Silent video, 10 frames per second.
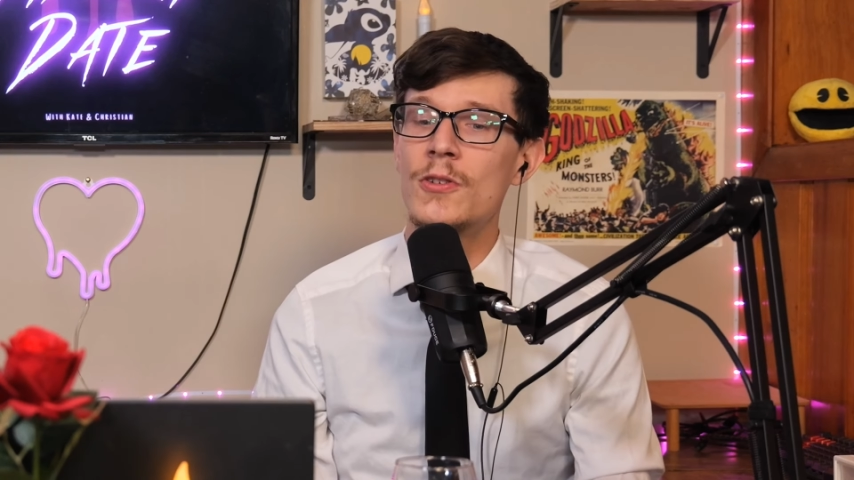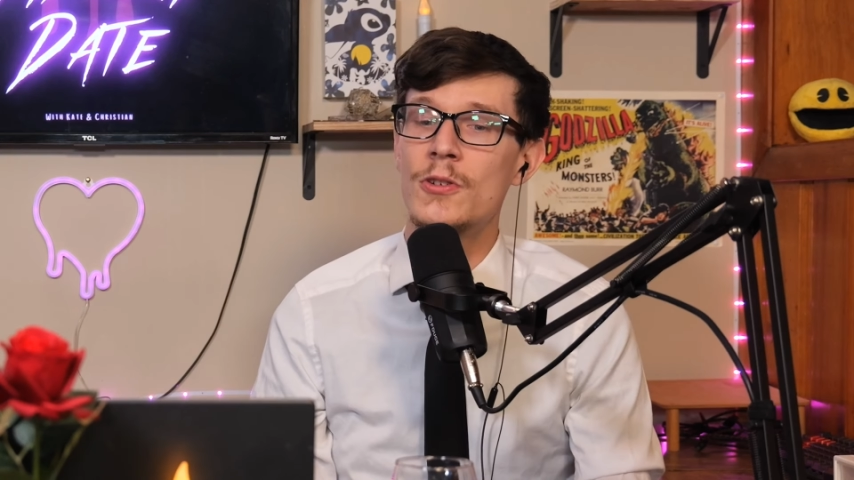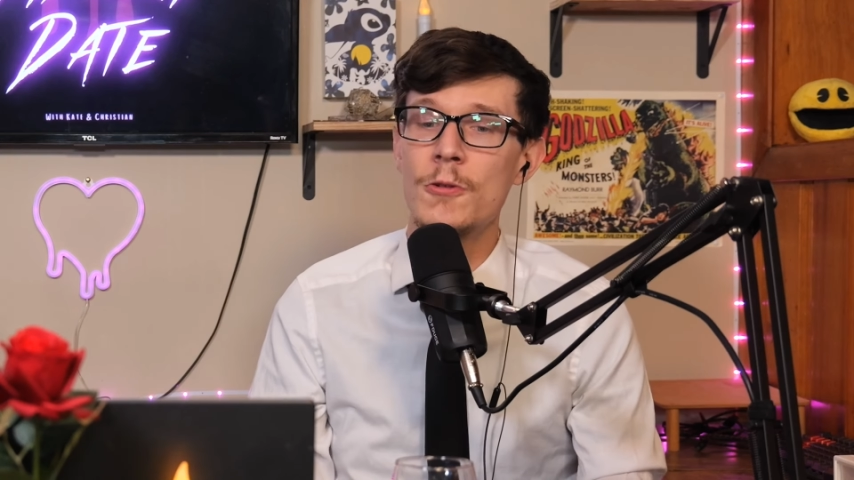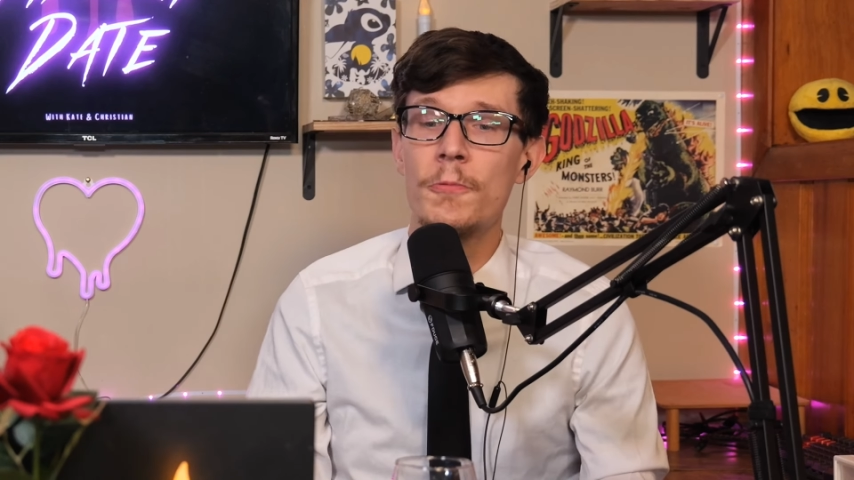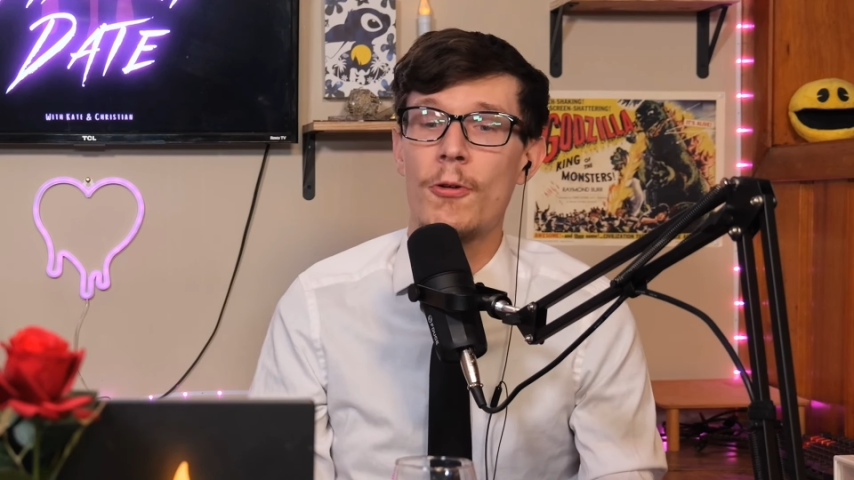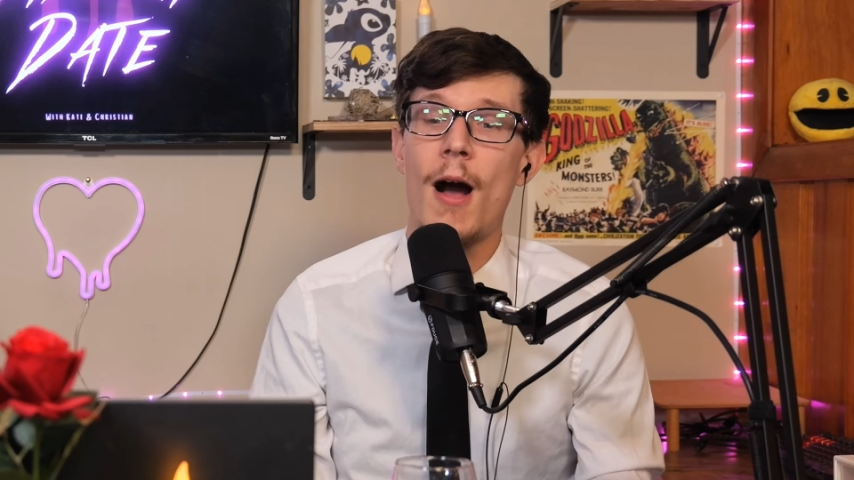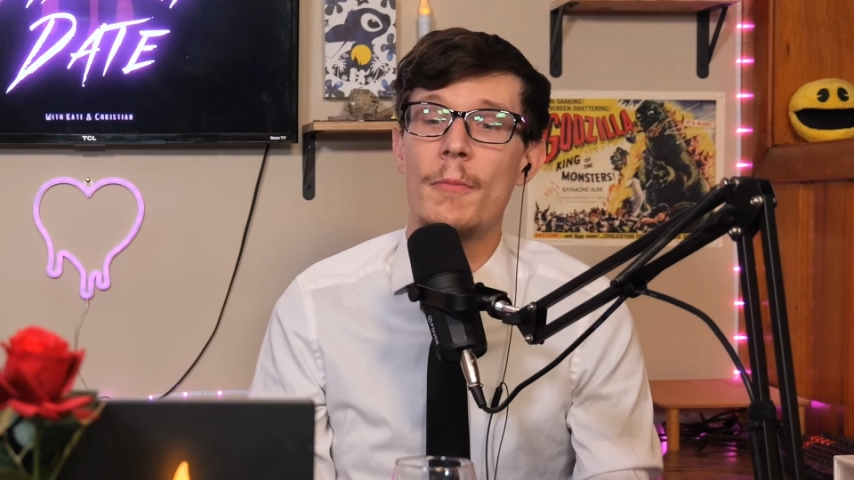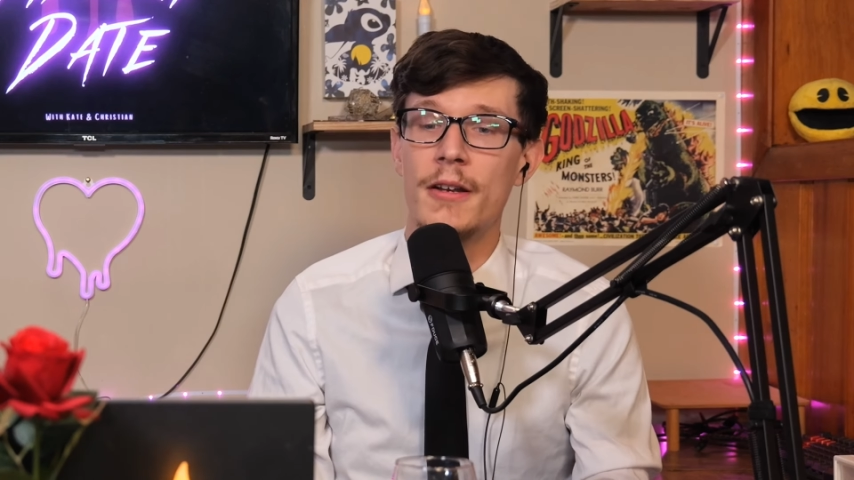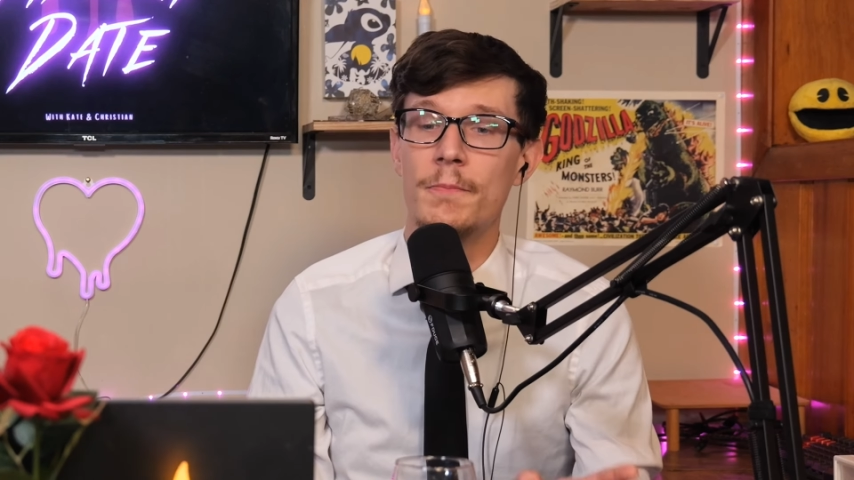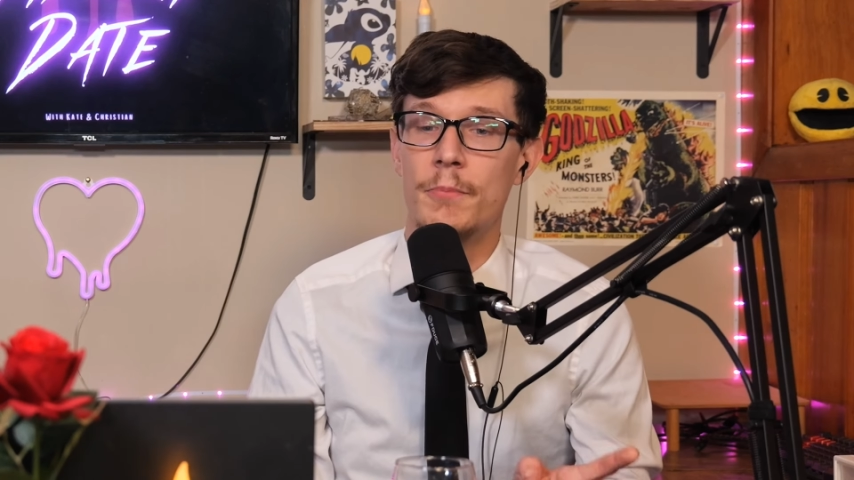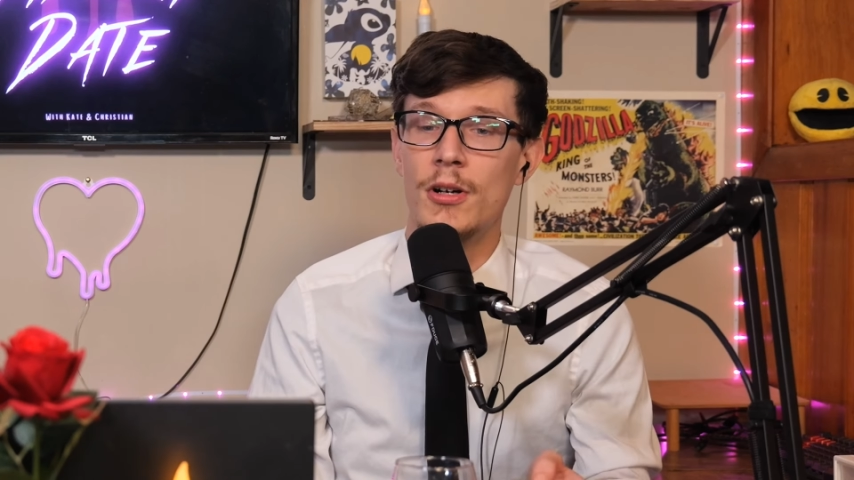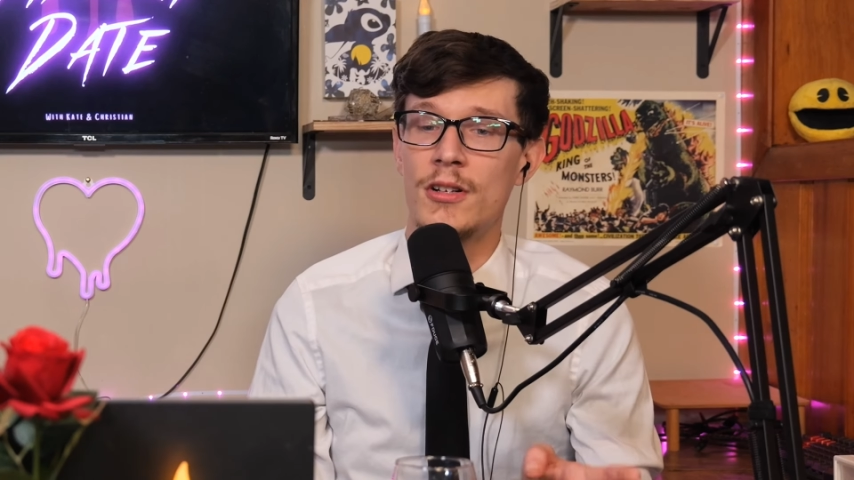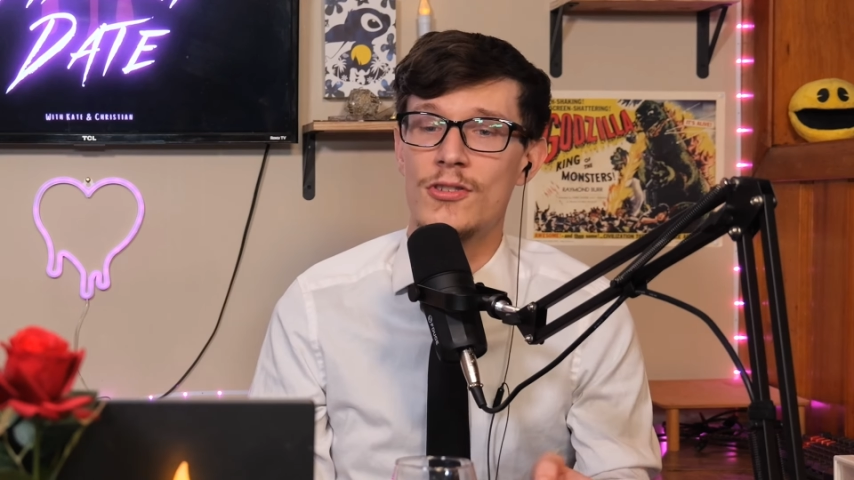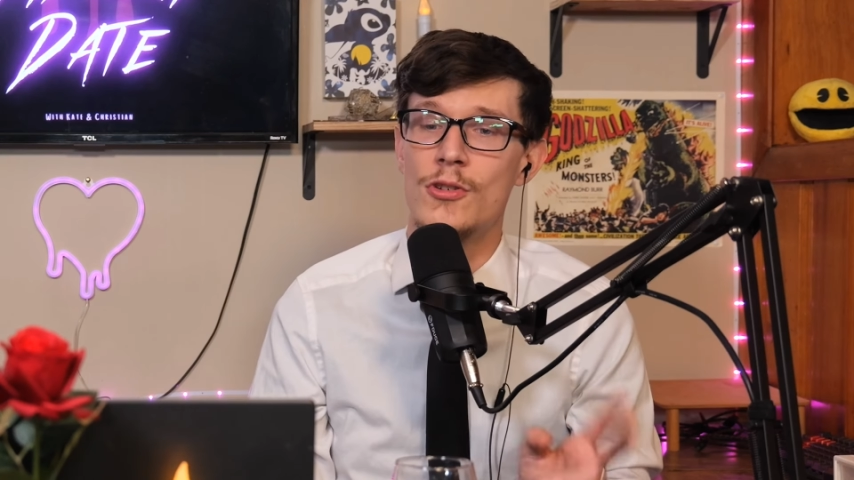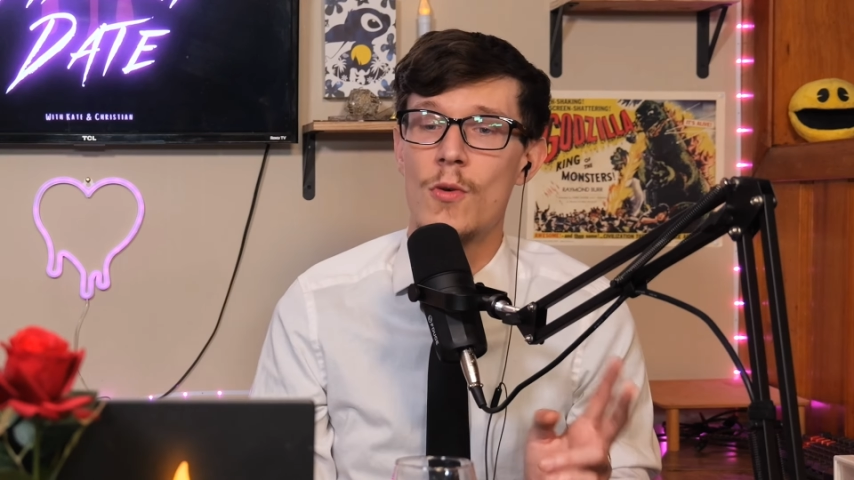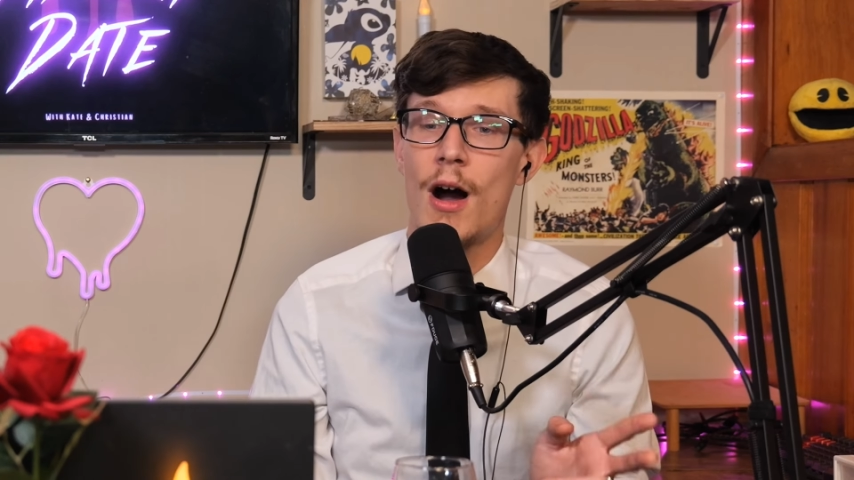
two prominent books do